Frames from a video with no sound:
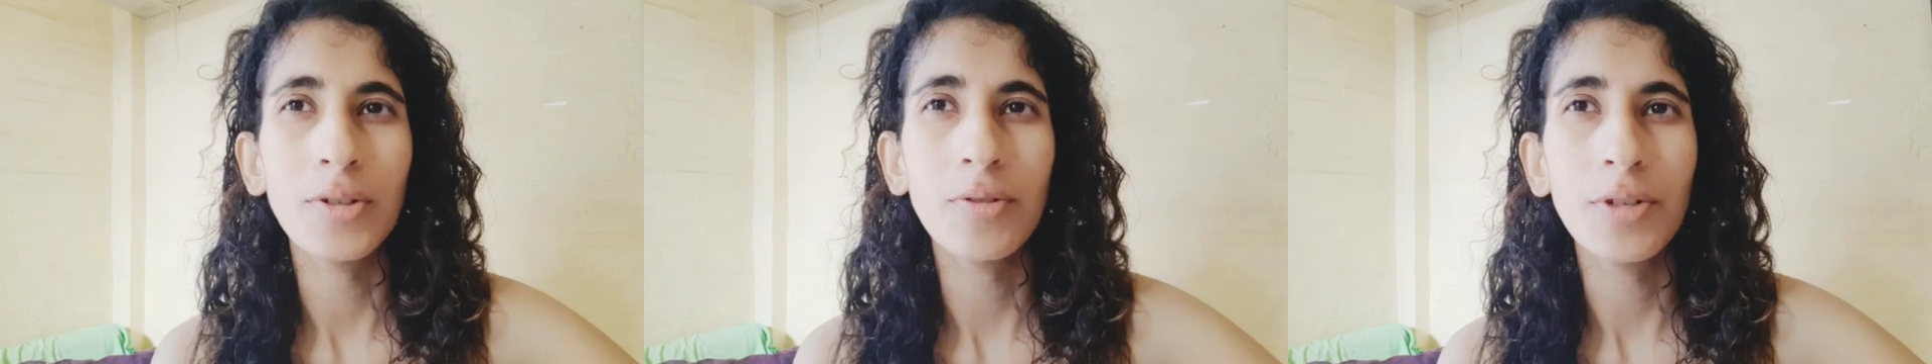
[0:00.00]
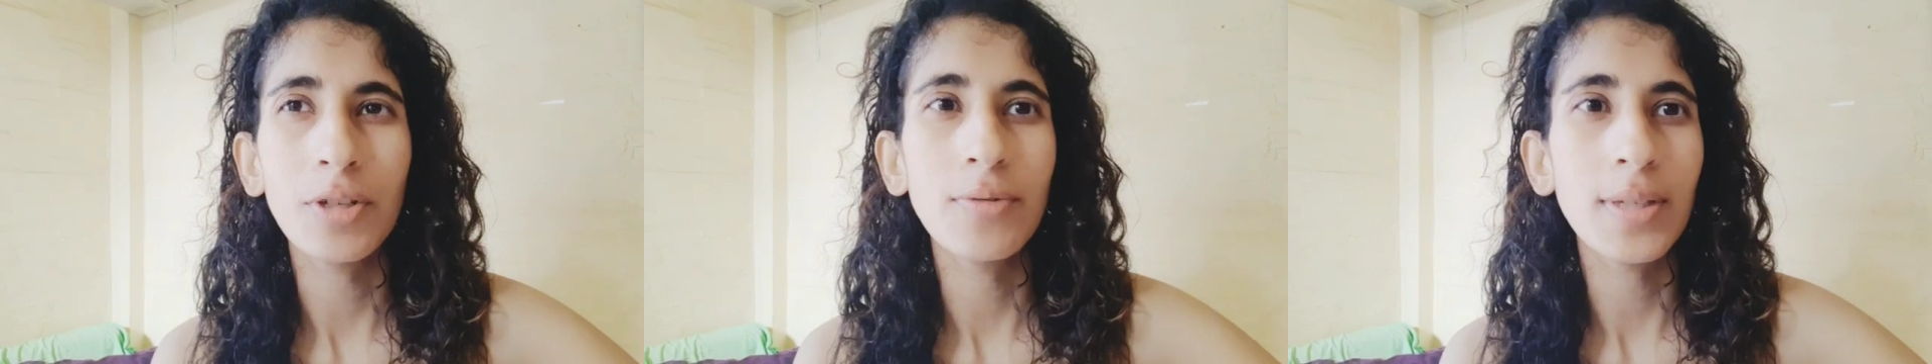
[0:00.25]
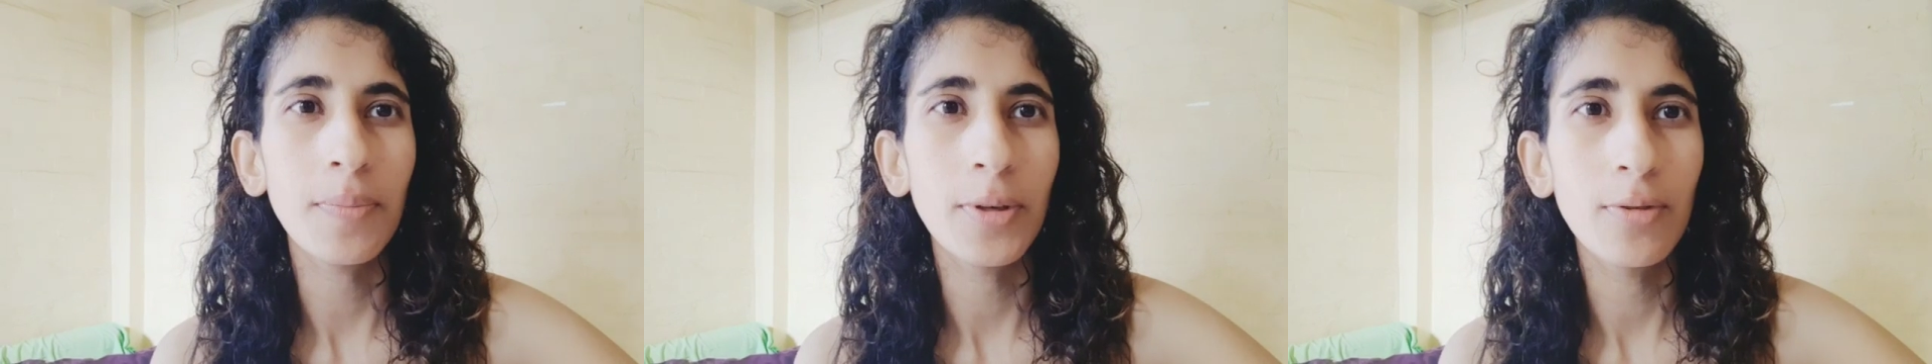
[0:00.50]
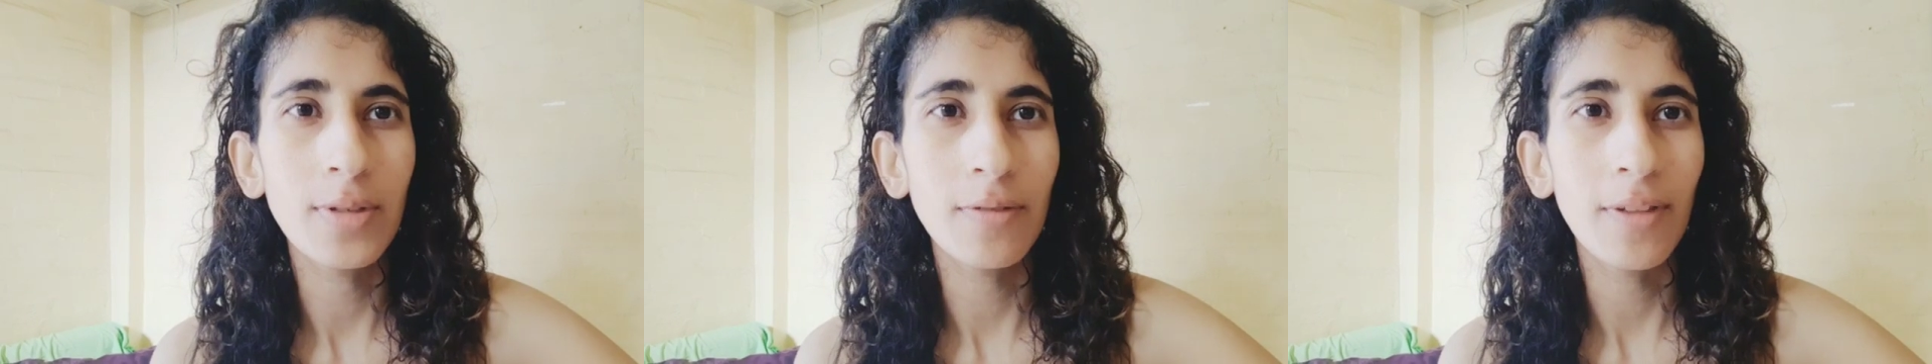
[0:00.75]
don't use
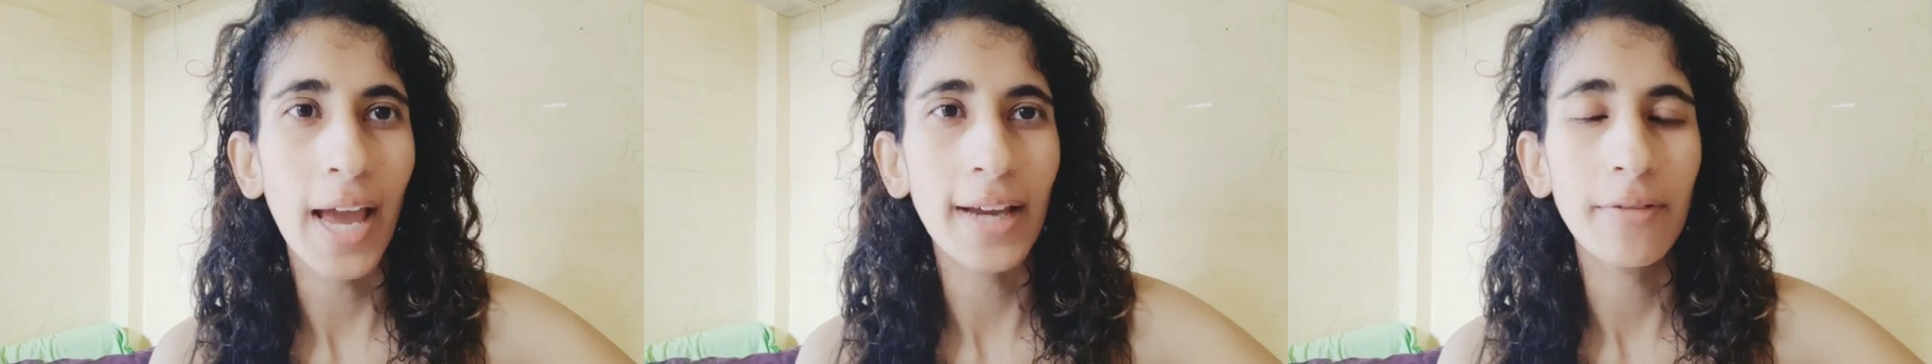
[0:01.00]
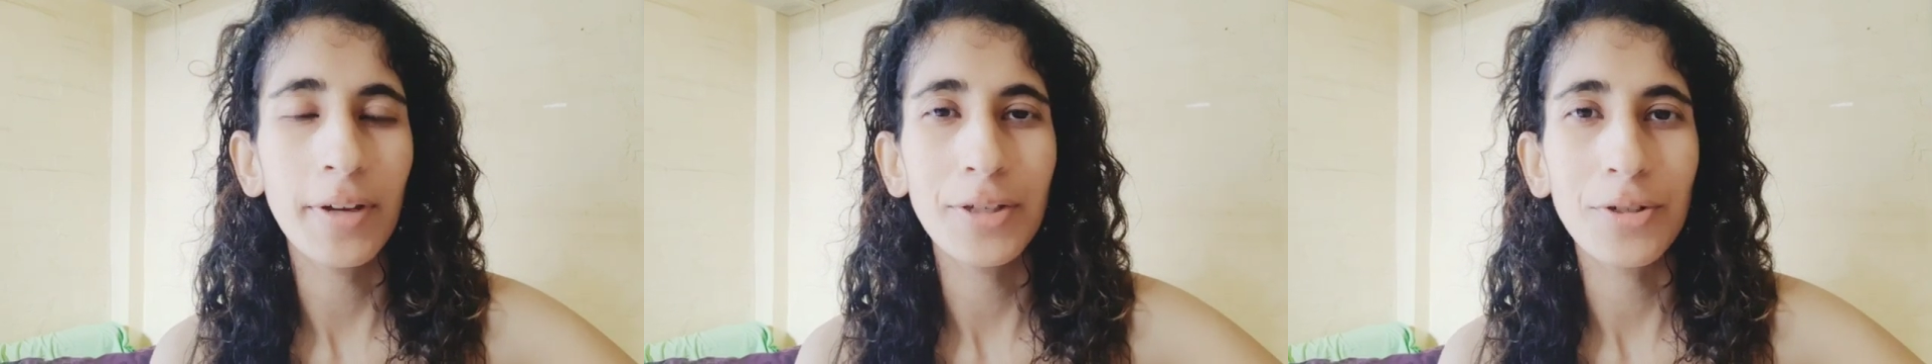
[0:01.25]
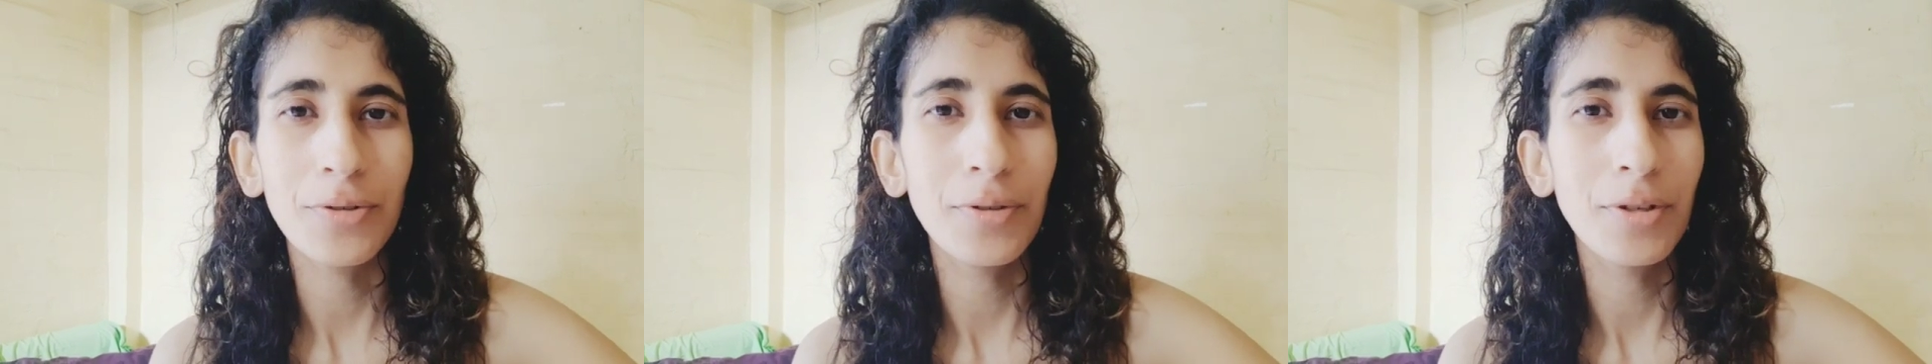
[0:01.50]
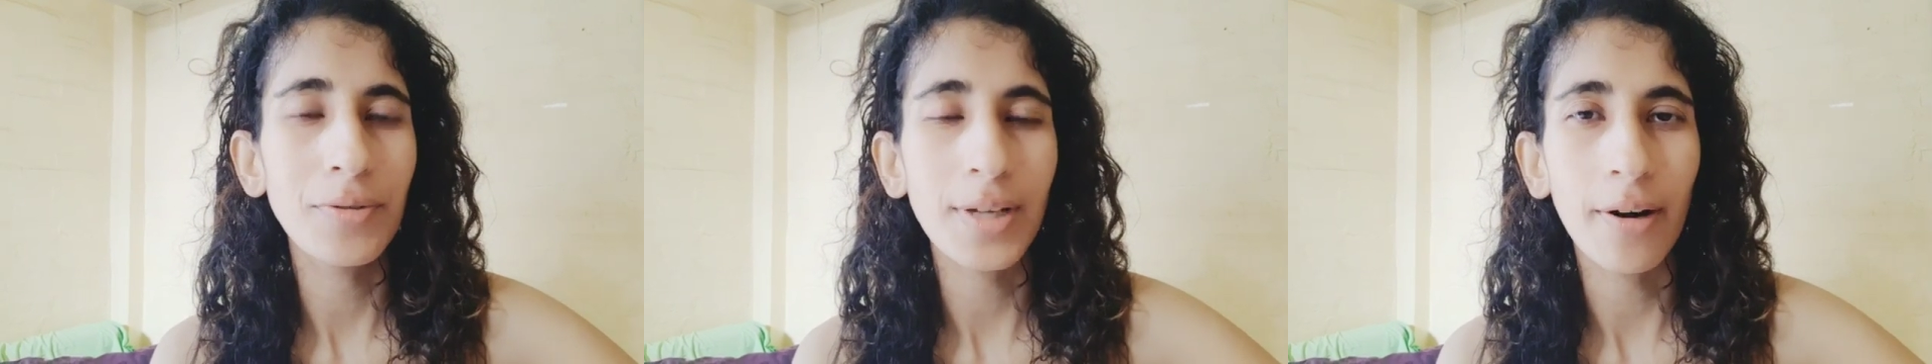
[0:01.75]
abusive language don't use